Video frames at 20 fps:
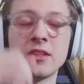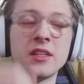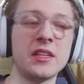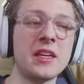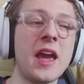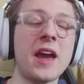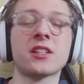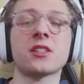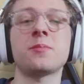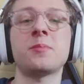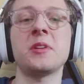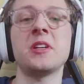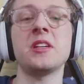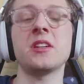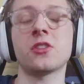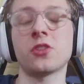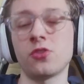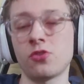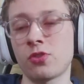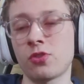The
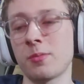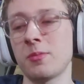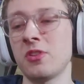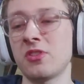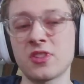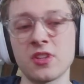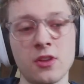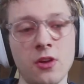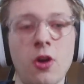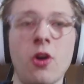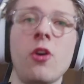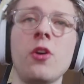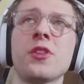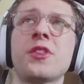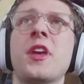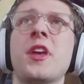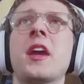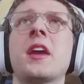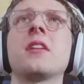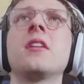XP contributes to the
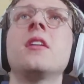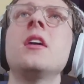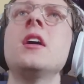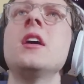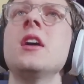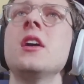whole thing.